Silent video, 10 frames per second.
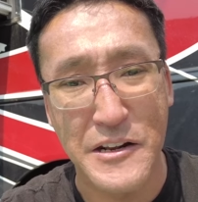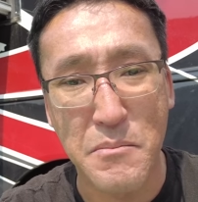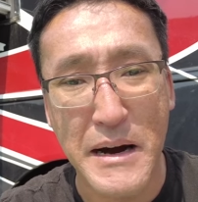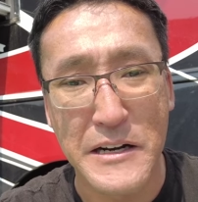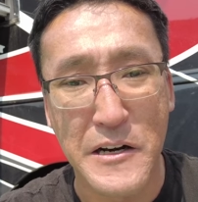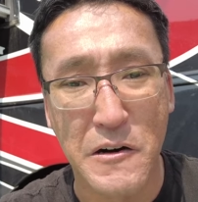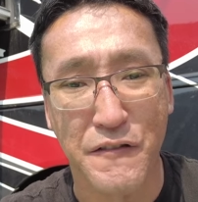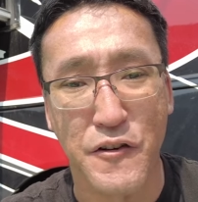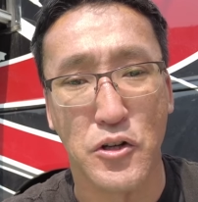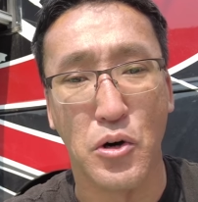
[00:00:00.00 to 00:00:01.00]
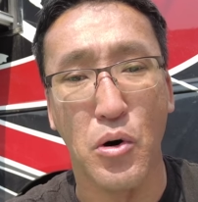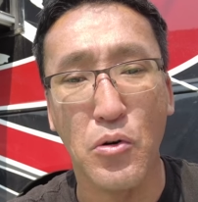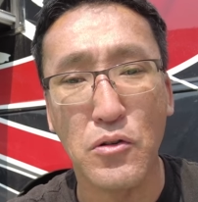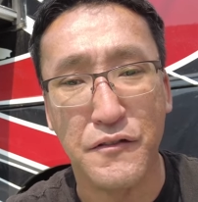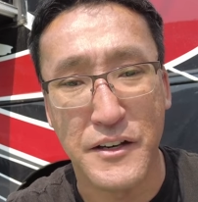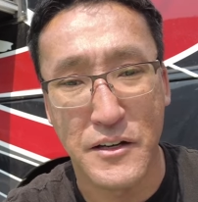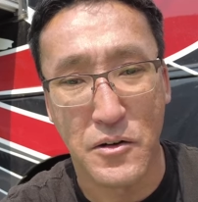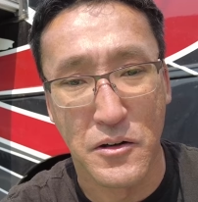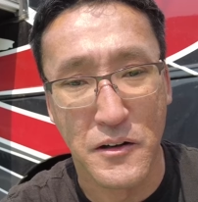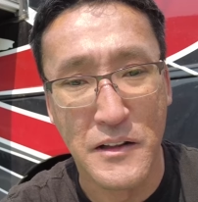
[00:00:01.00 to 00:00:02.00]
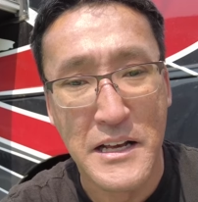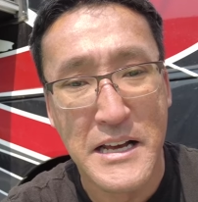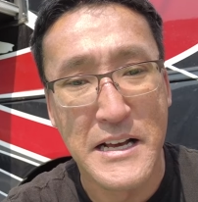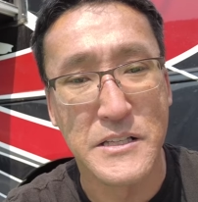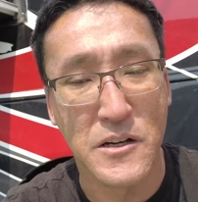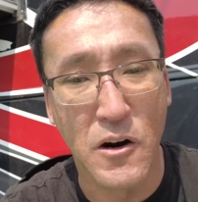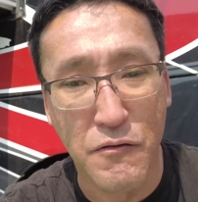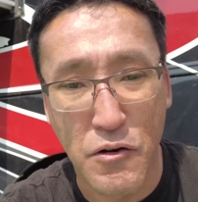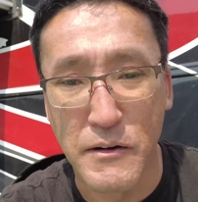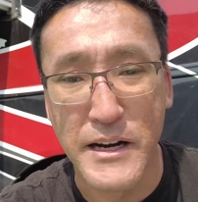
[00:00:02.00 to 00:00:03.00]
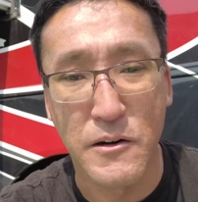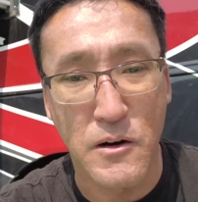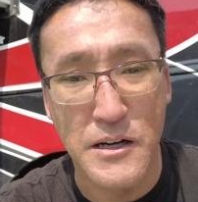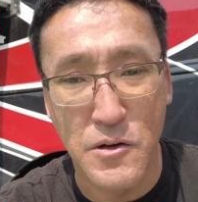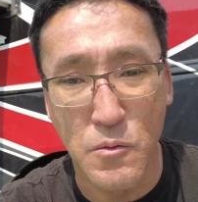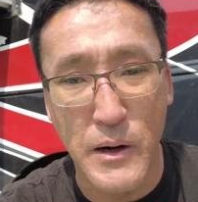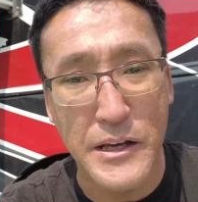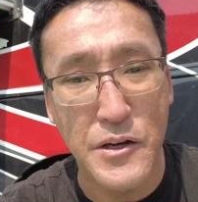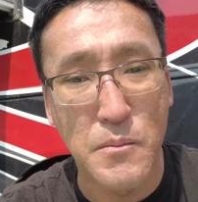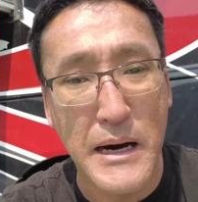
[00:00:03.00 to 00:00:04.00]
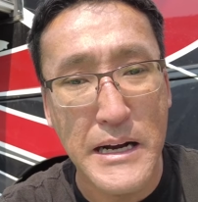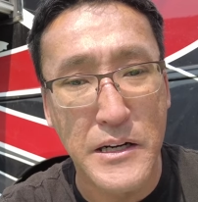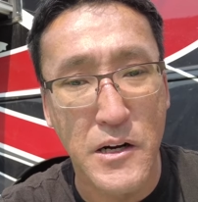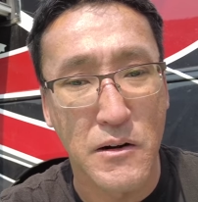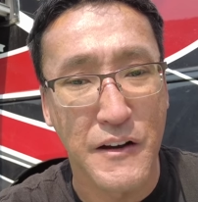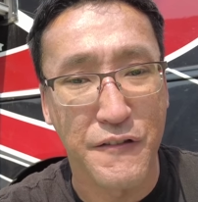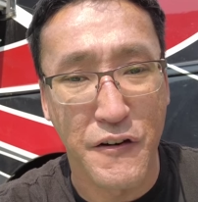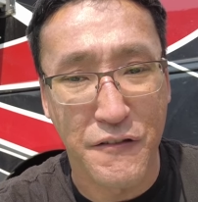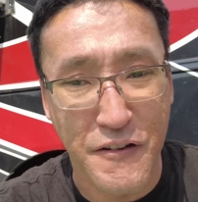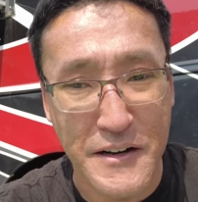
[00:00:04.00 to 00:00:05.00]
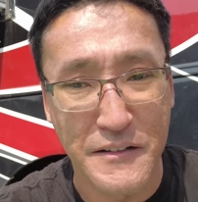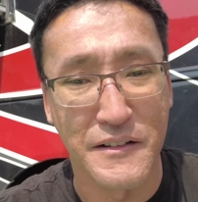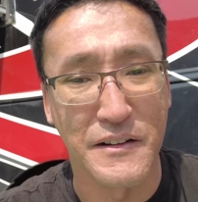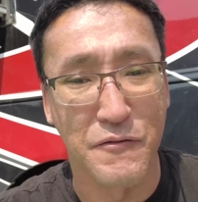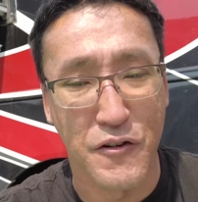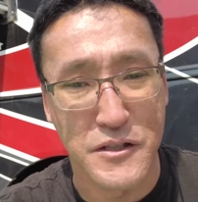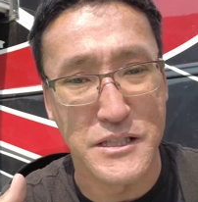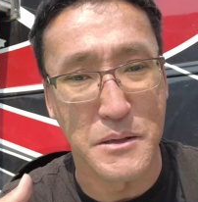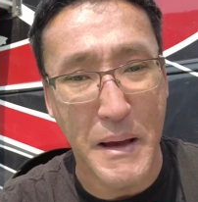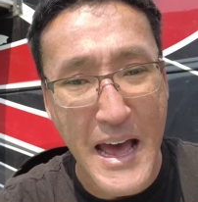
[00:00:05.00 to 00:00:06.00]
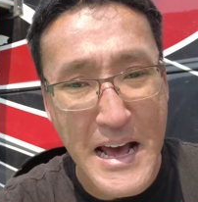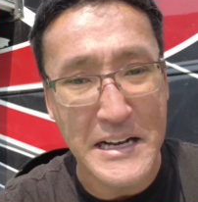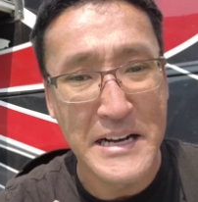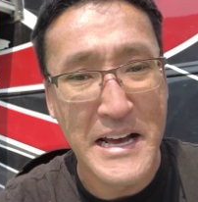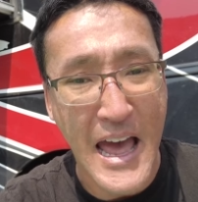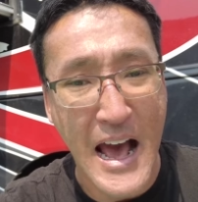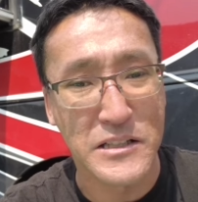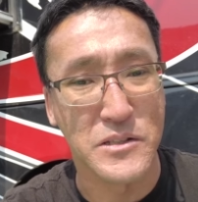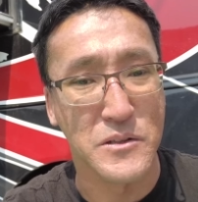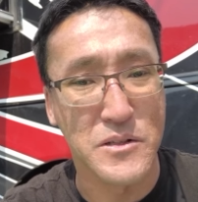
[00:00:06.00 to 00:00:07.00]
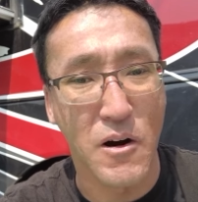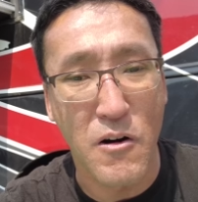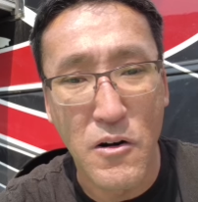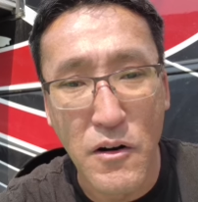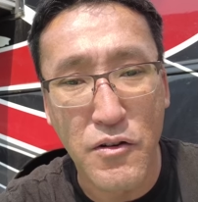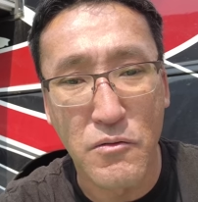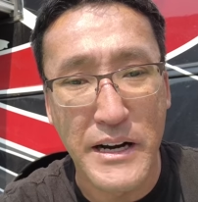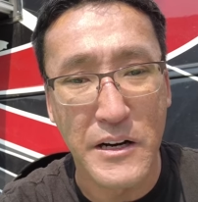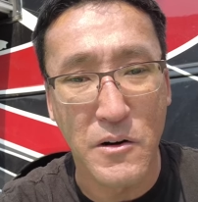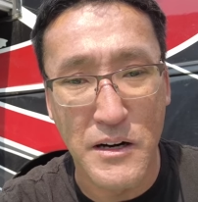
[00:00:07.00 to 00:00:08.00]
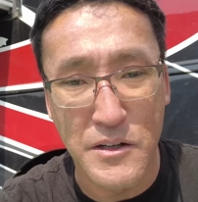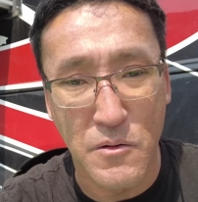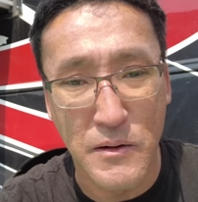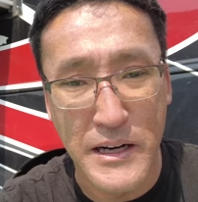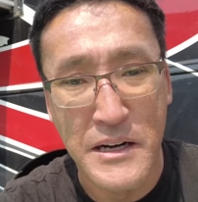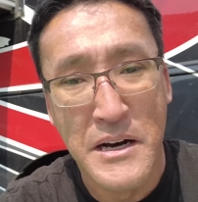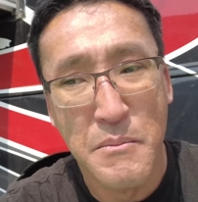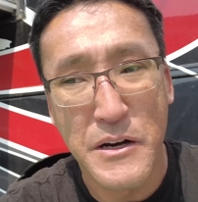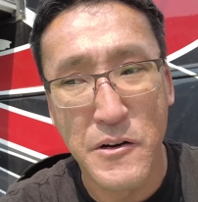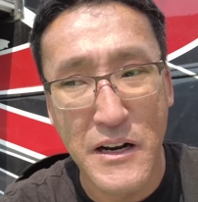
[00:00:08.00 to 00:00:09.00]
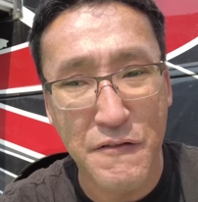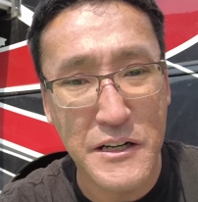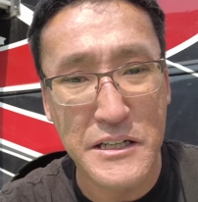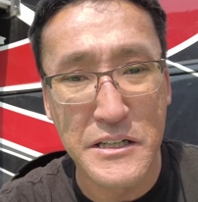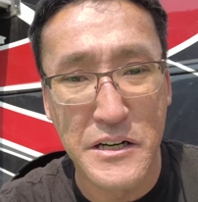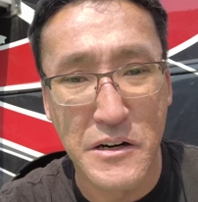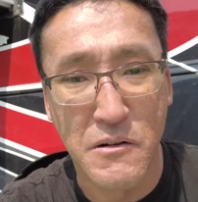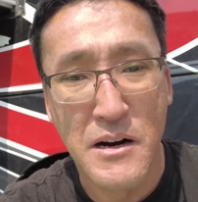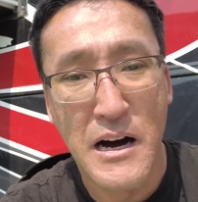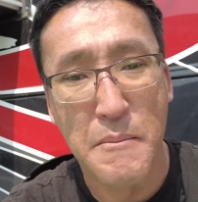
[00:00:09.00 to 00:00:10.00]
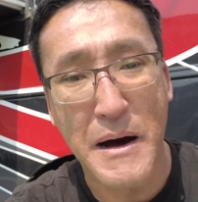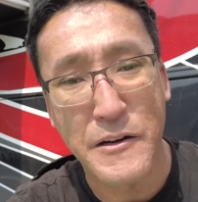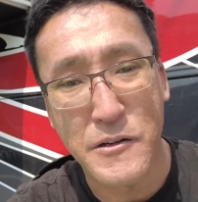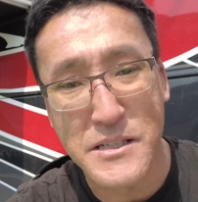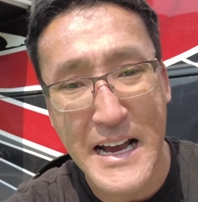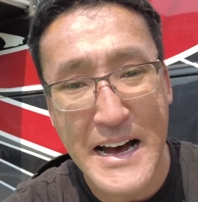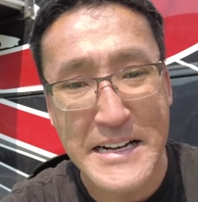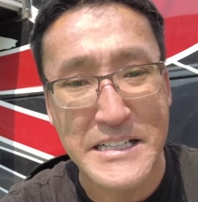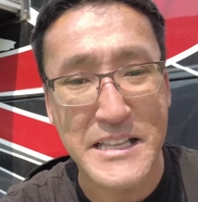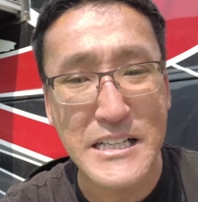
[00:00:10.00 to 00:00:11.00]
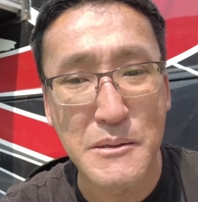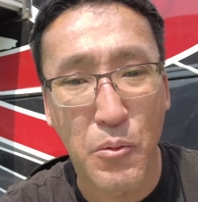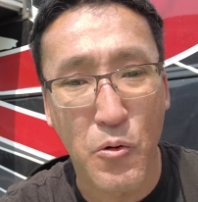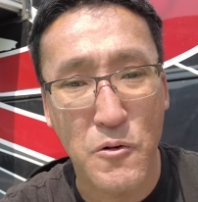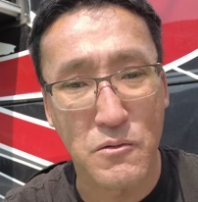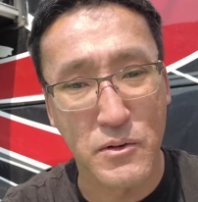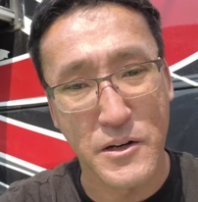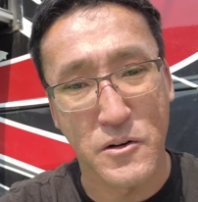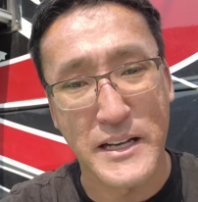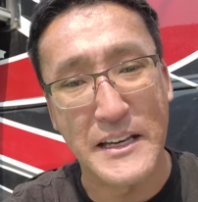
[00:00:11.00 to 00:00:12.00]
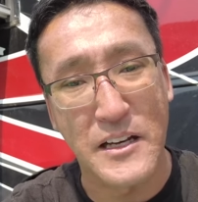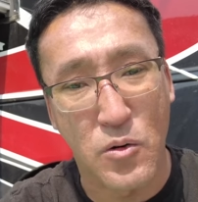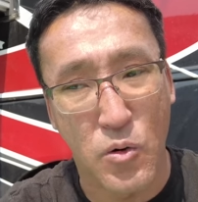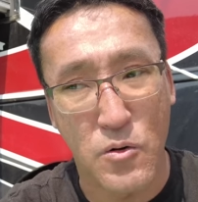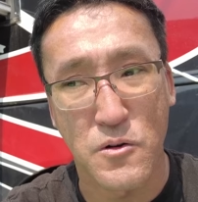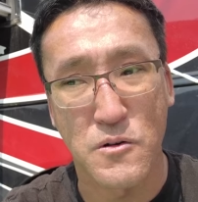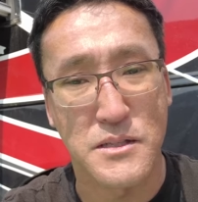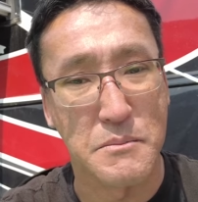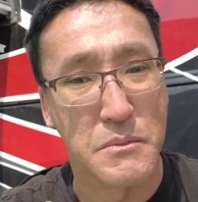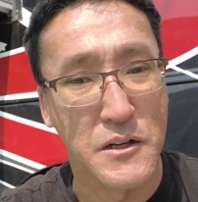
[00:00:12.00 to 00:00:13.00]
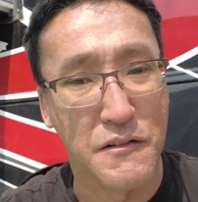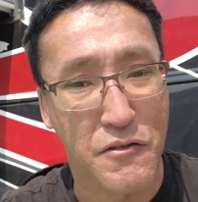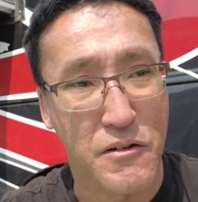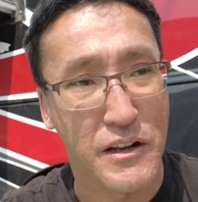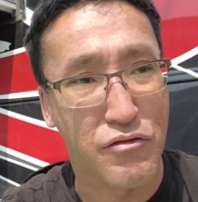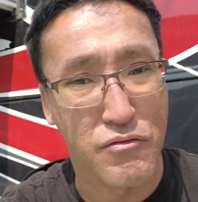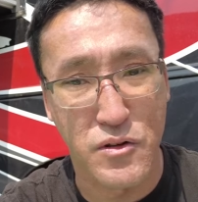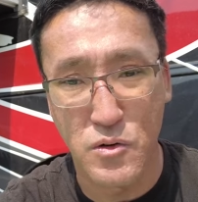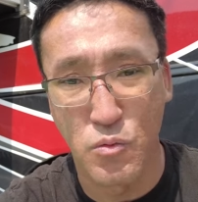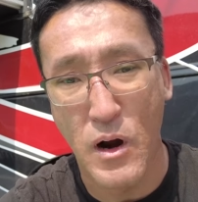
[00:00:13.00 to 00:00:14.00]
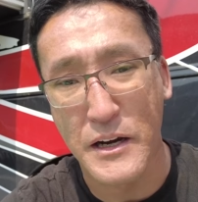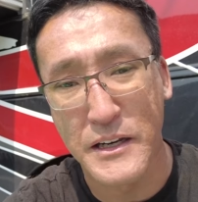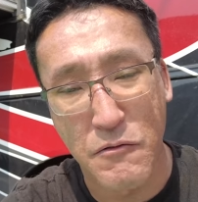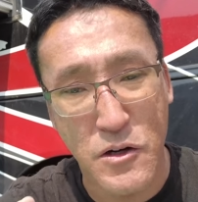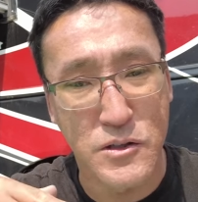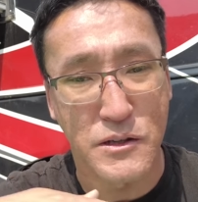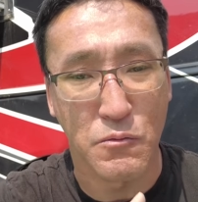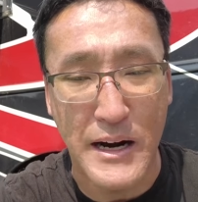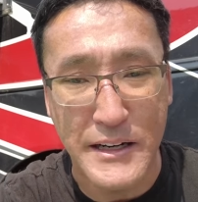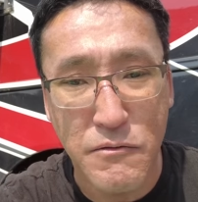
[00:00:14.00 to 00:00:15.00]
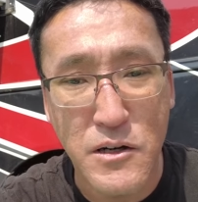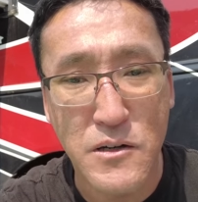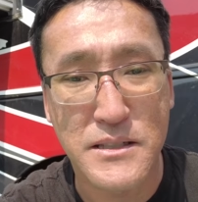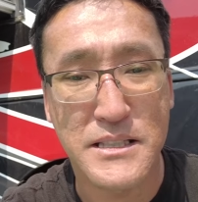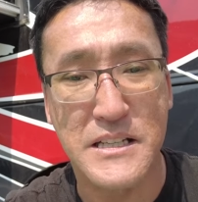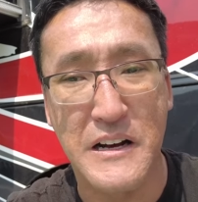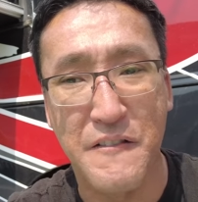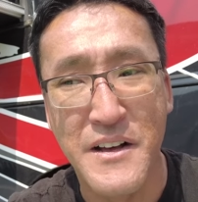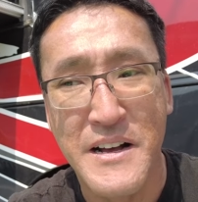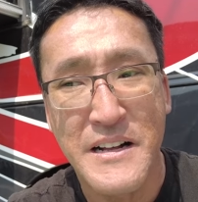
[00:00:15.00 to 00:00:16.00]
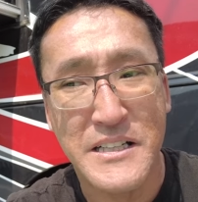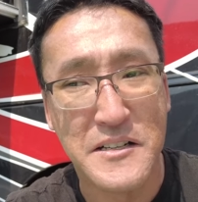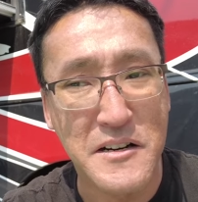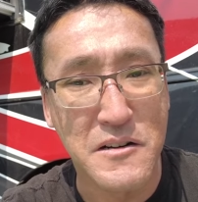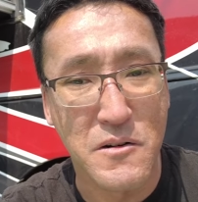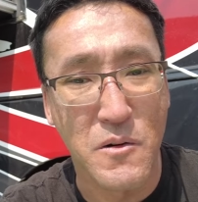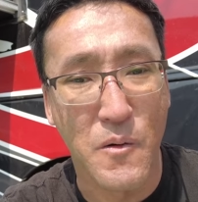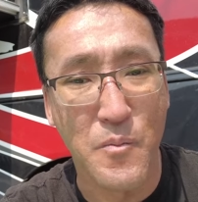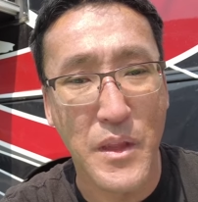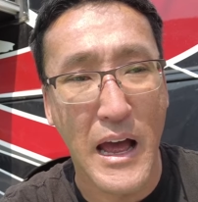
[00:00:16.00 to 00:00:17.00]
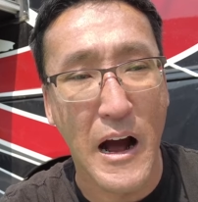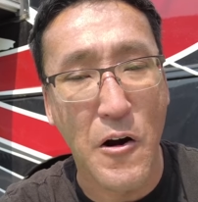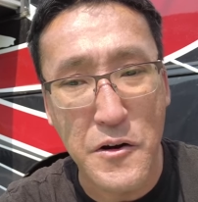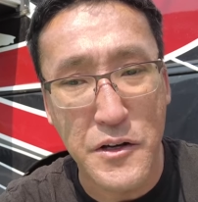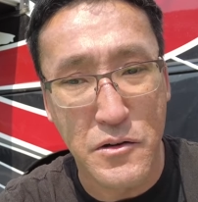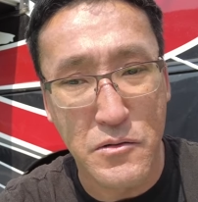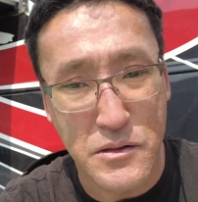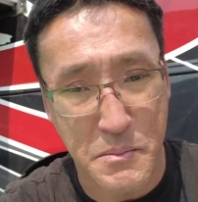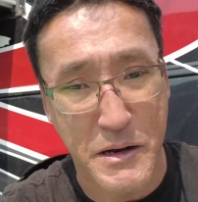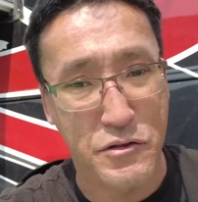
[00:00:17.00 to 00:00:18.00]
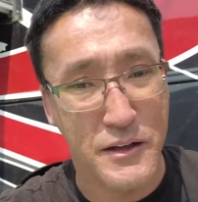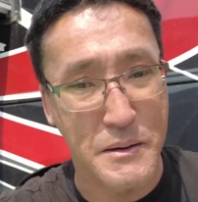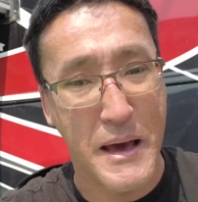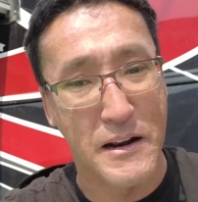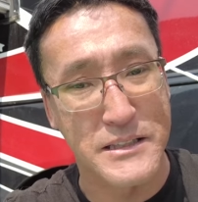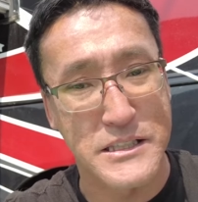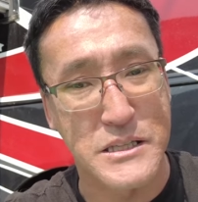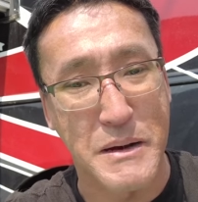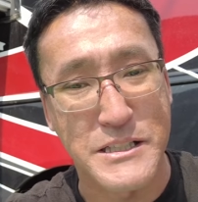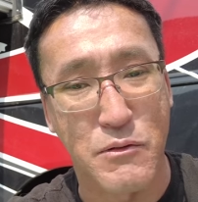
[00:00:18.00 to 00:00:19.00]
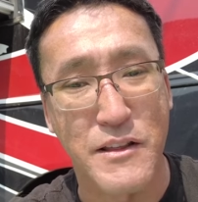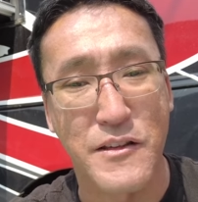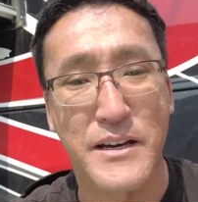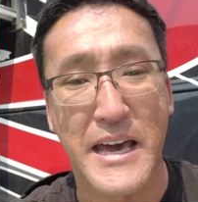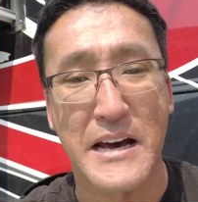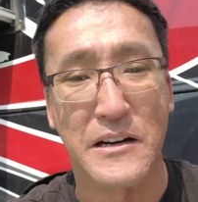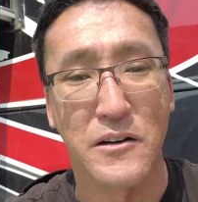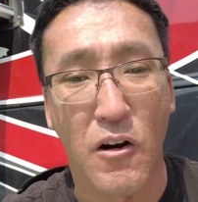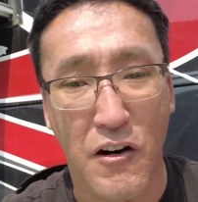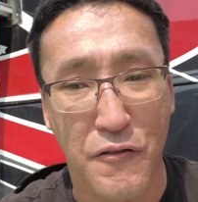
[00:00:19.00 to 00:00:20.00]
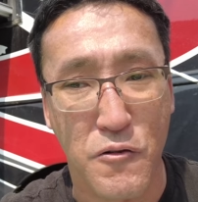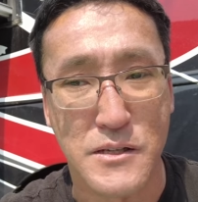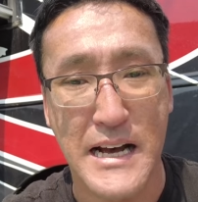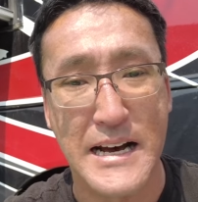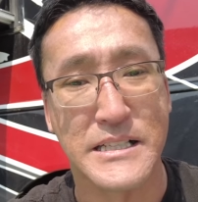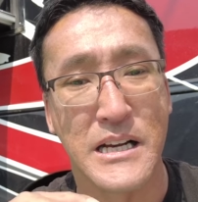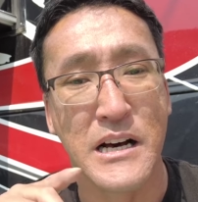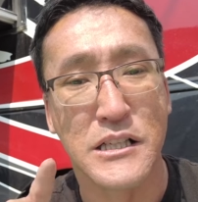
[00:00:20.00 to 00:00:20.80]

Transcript: You might know if your total vehicle is overweight or underweight. You might know if your front versus the back axles are overweight or underweight, but you're never going to know about your sides. And that's important when you're taking corners and maneuvering through rocky roads and windy roads and stuff, to know, are you symmetrically balanced the best way that you can on all four sides?